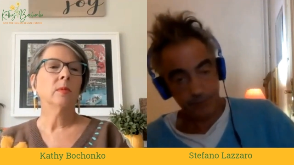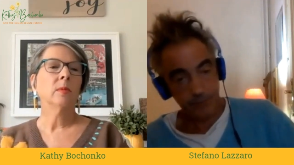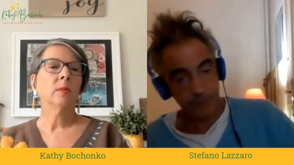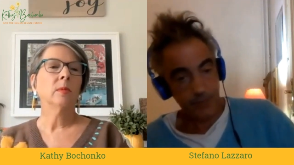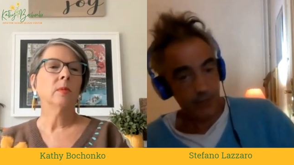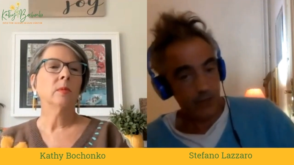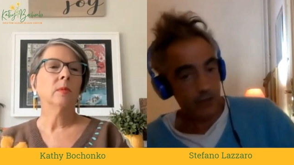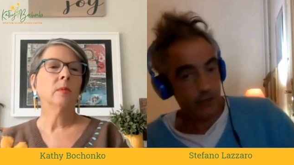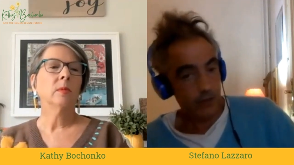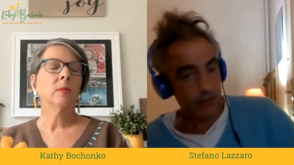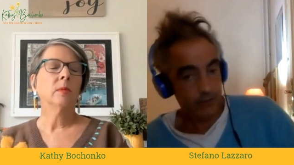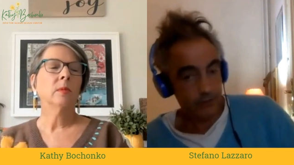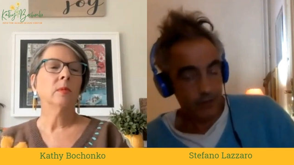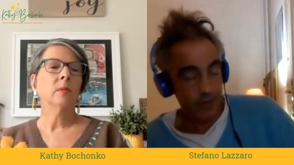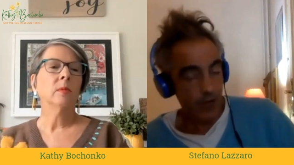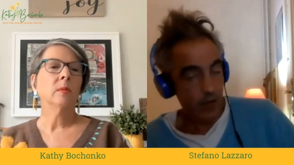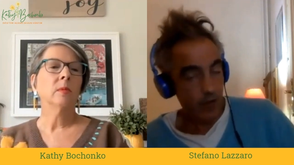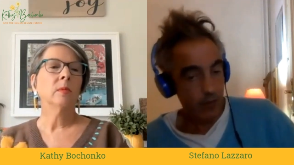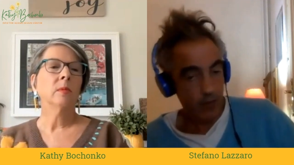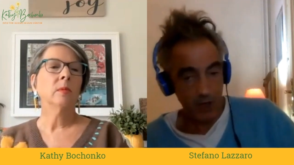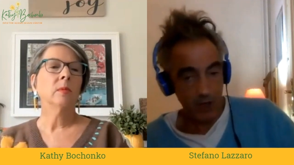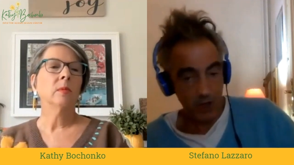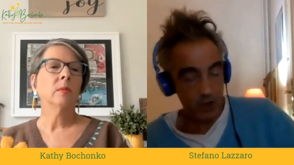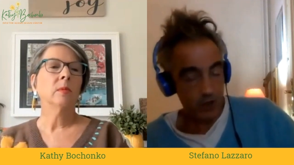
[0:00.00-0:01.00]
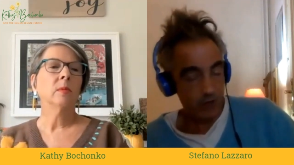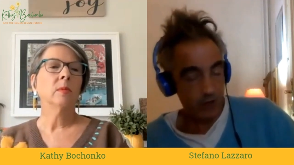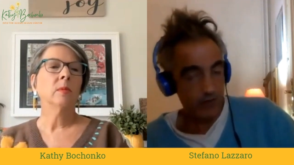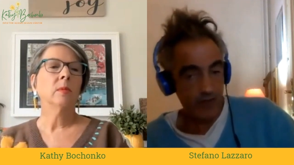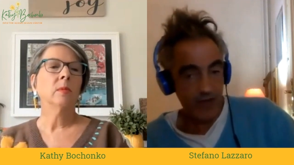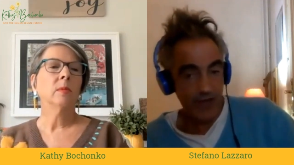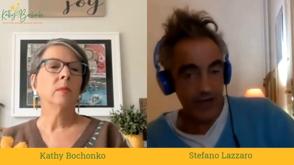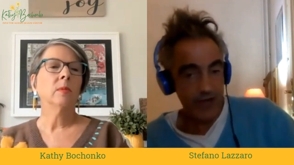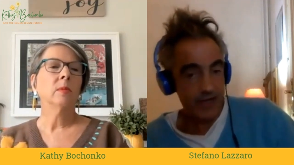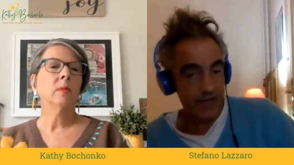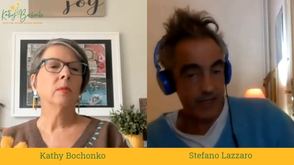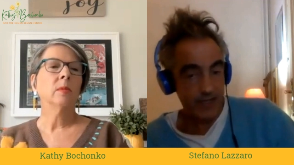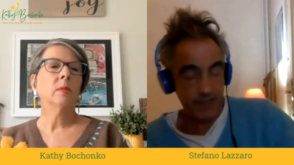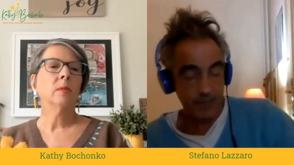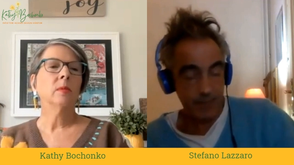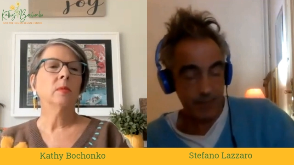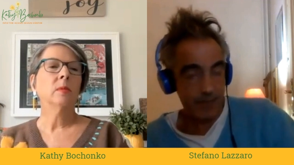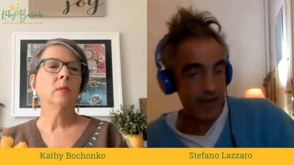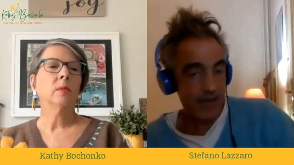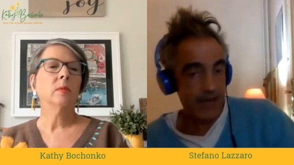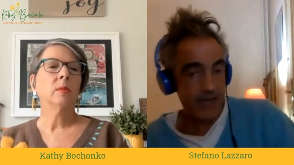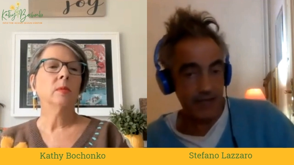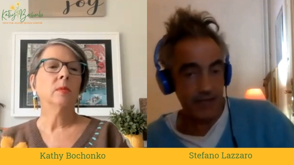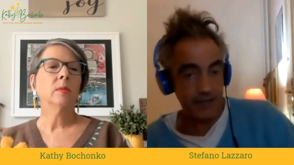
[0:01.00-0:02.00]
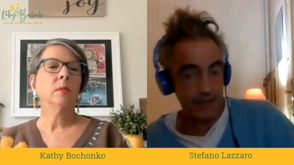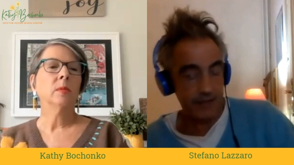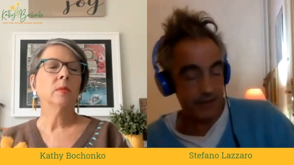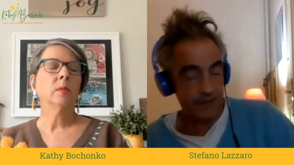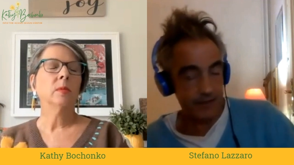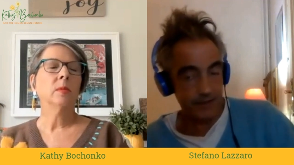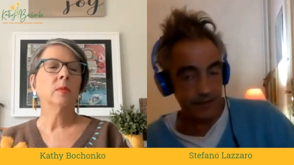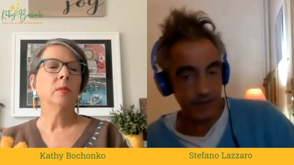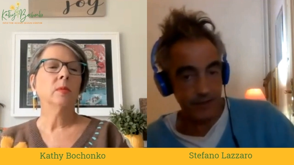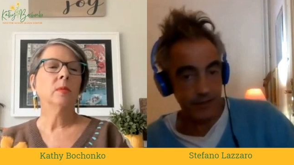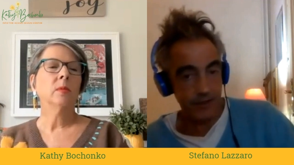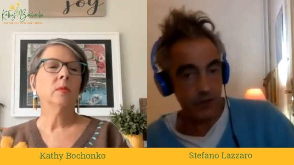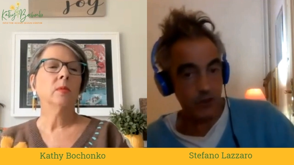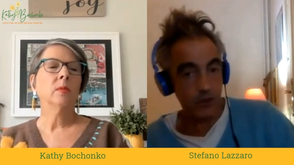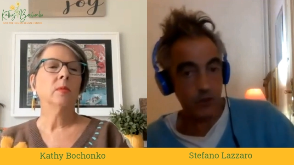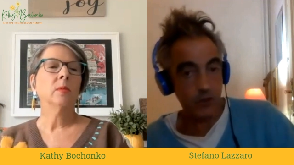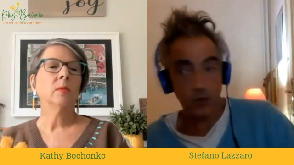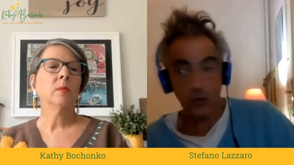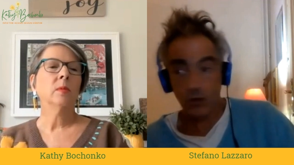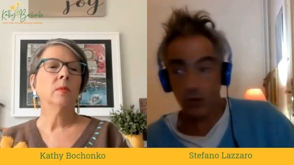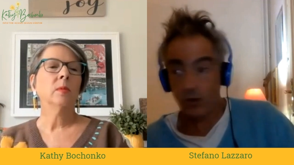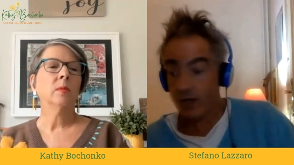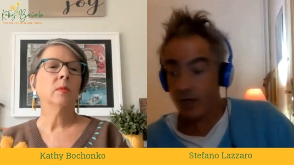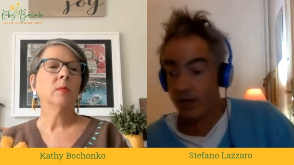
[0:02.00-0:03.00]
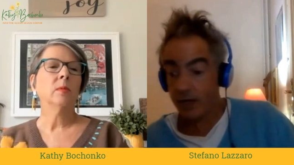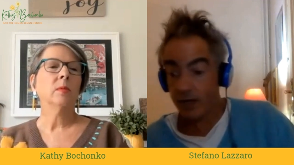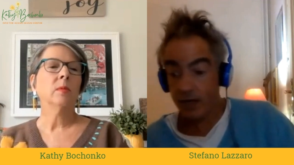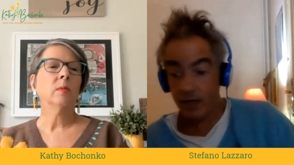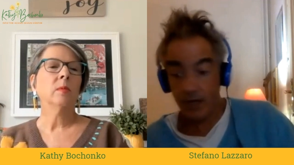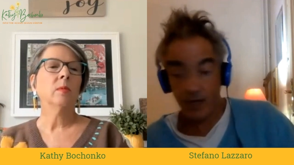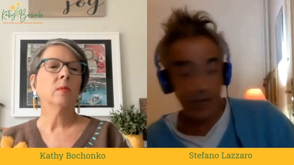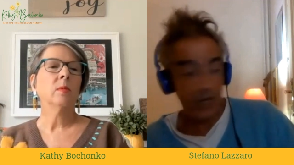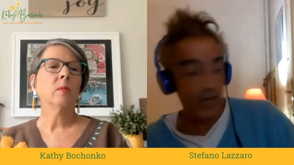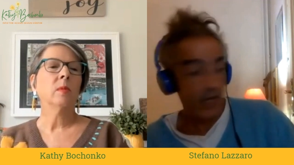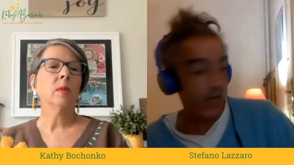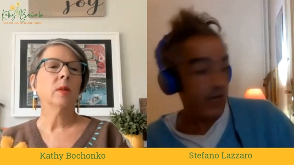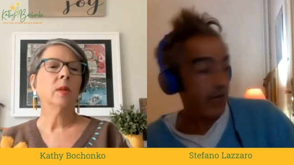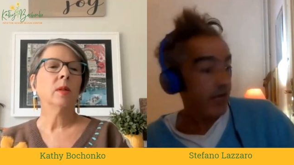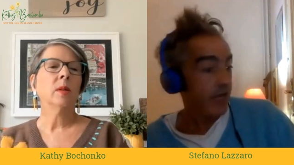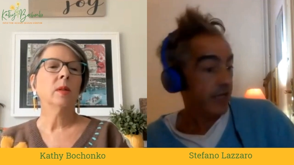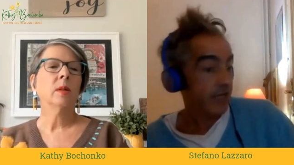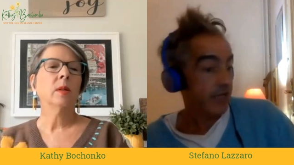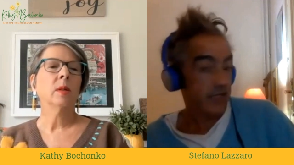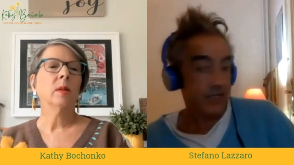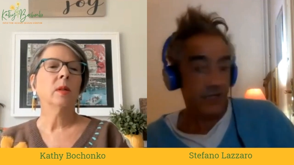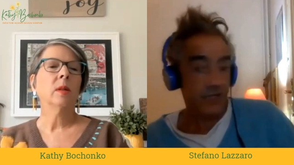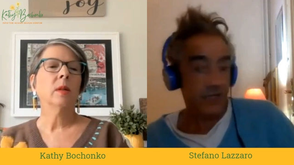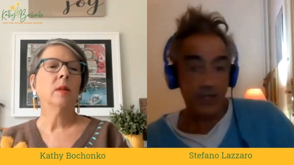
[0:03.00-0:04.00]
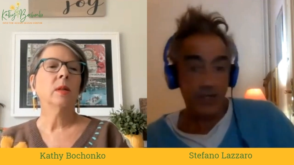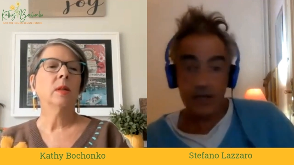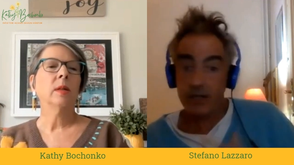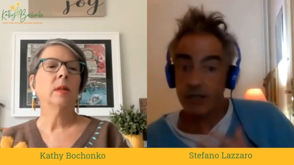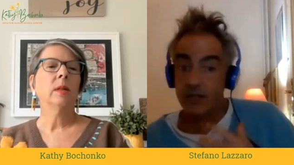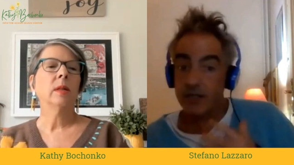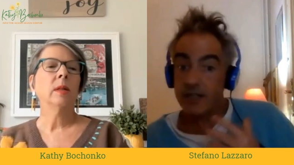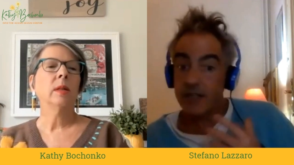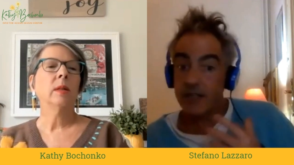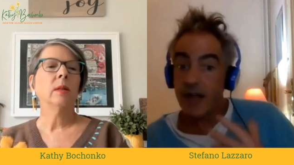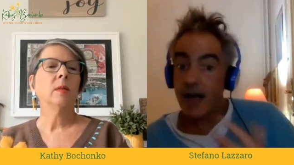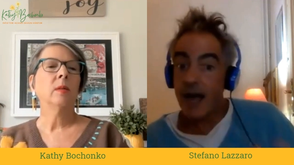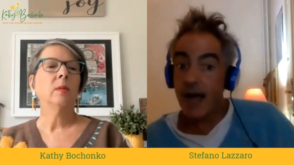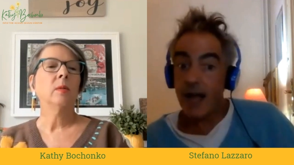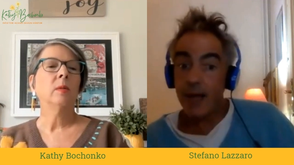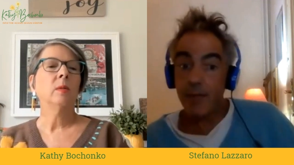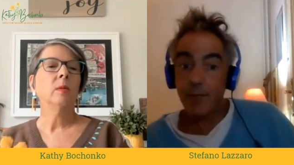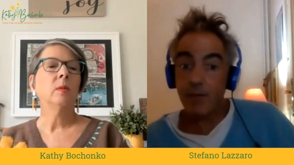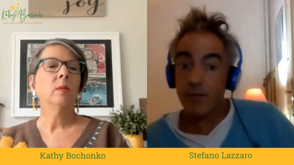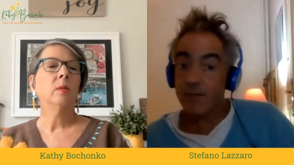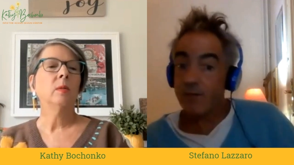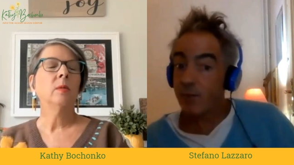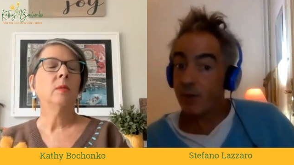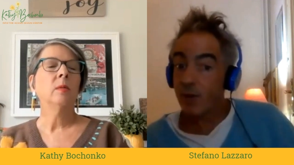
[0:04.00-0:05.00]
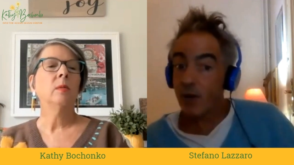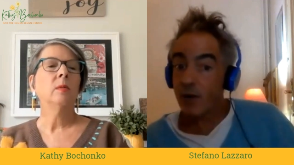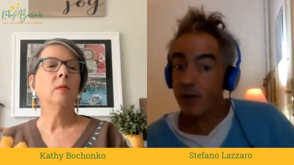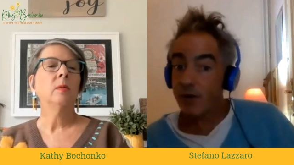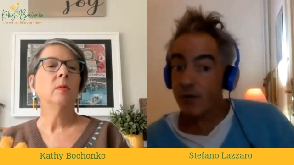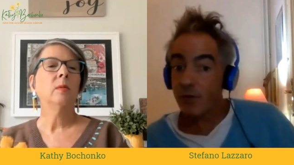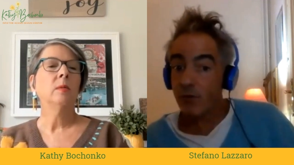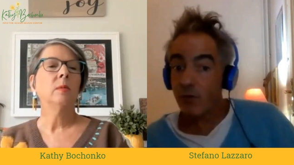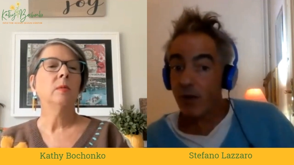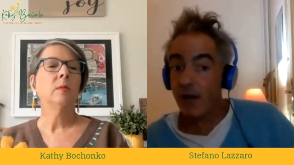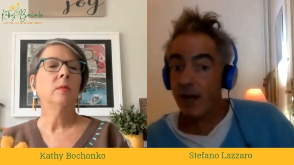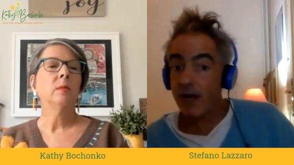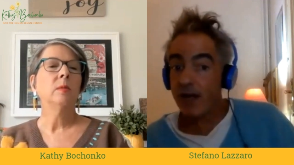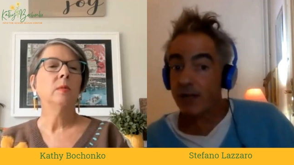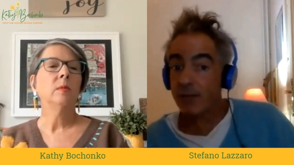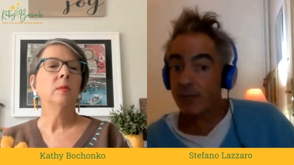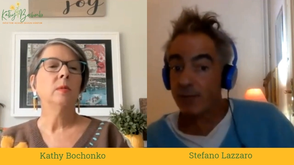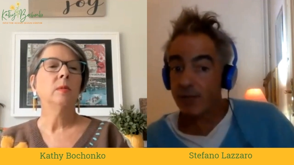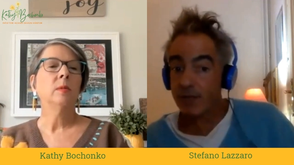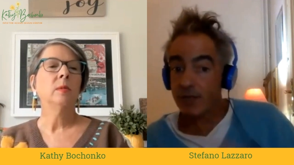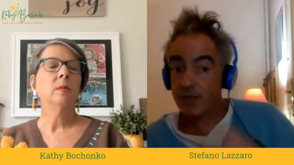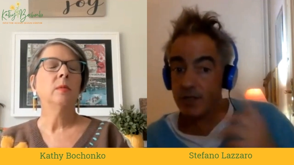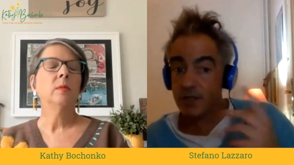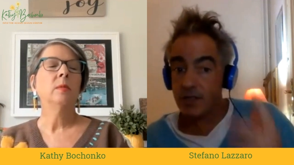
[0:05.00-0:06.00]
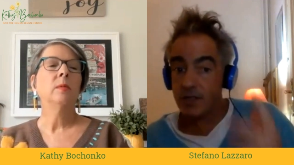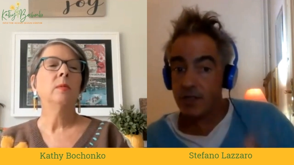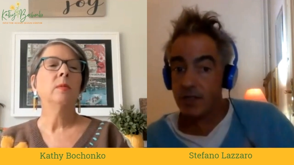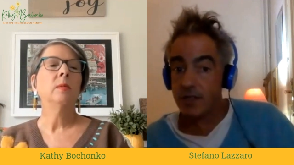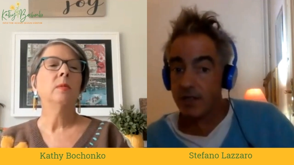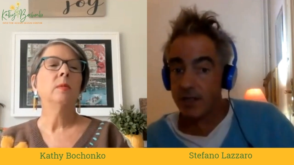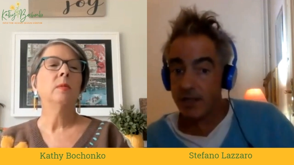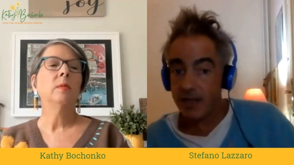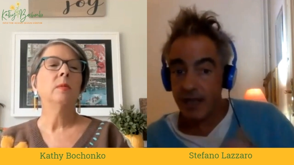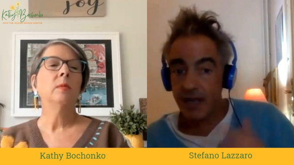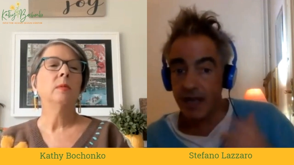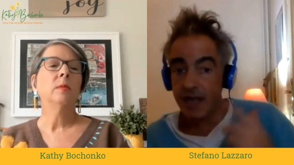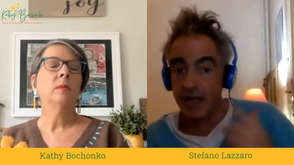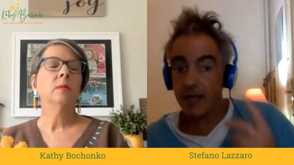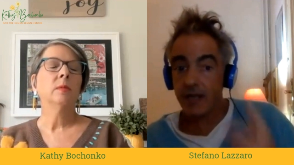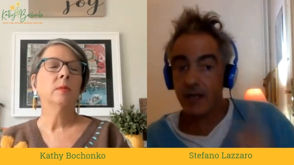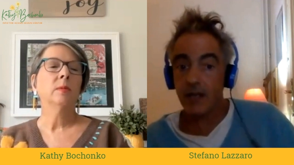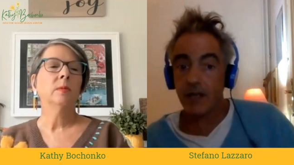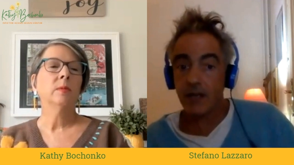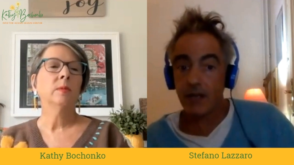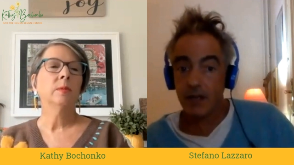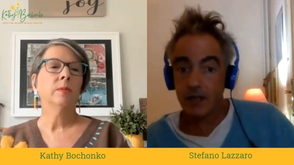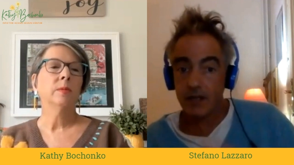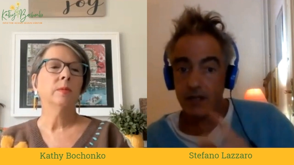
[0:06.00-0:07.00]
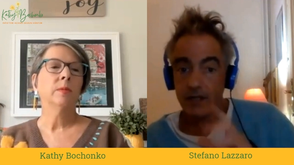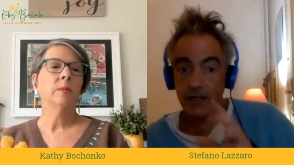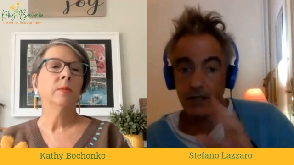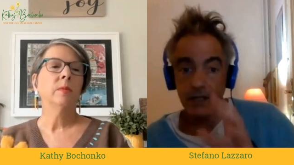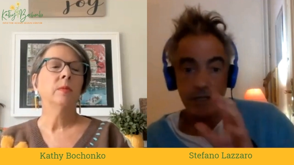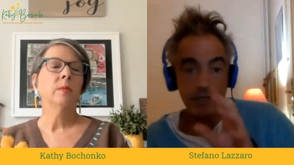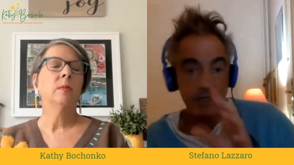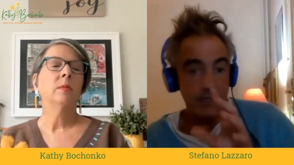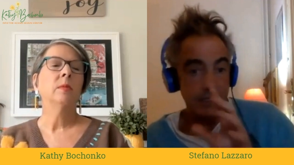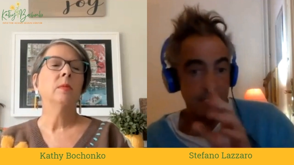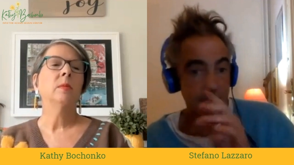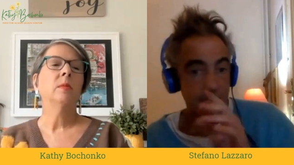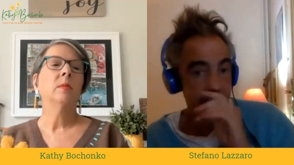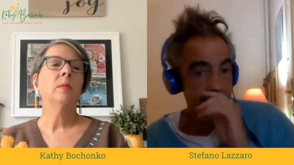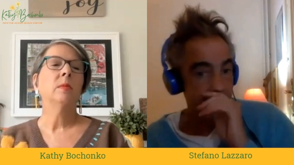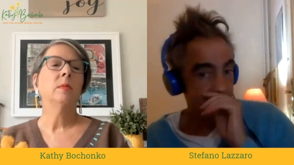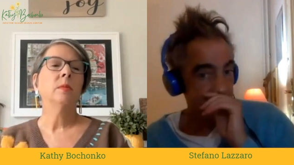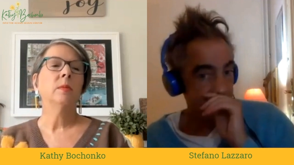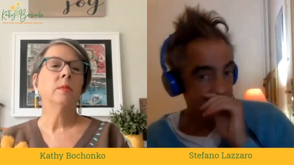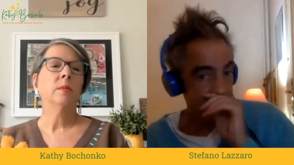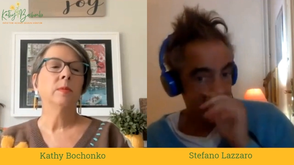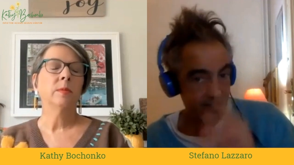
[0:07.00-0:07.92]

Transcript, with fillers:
Speaker 1: you know how much of that is a mind story is their time of birth right? Because again, these